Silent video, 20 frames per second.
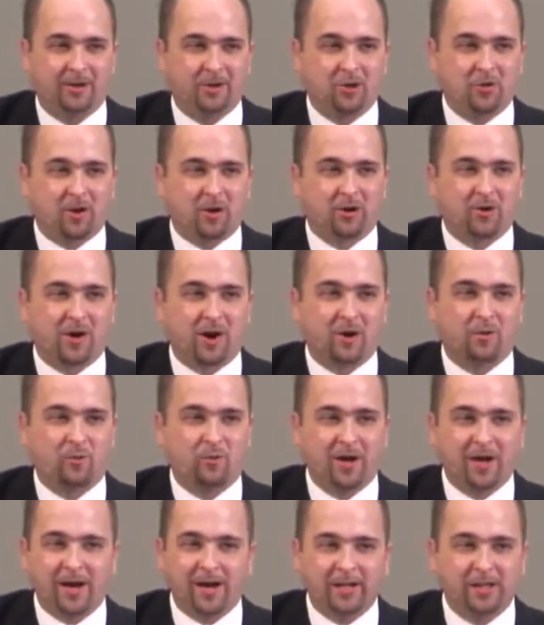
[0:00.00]
You are going to
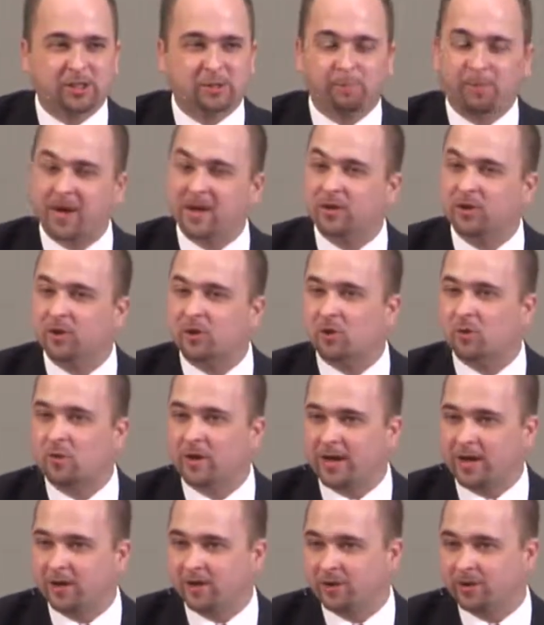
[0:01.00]
really spin your
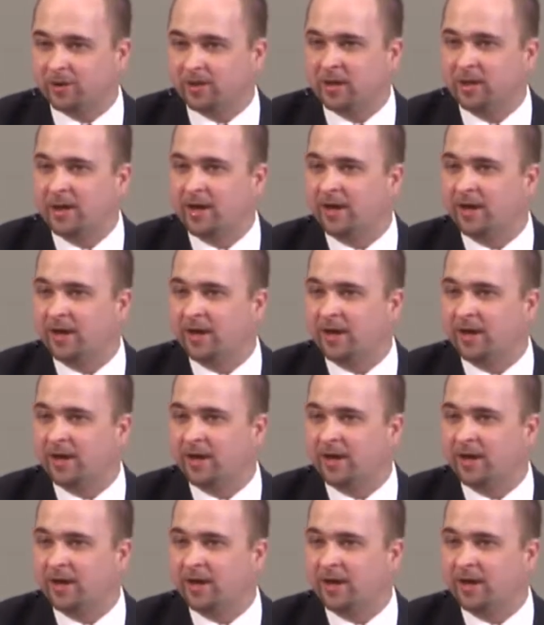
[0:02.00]
wheels,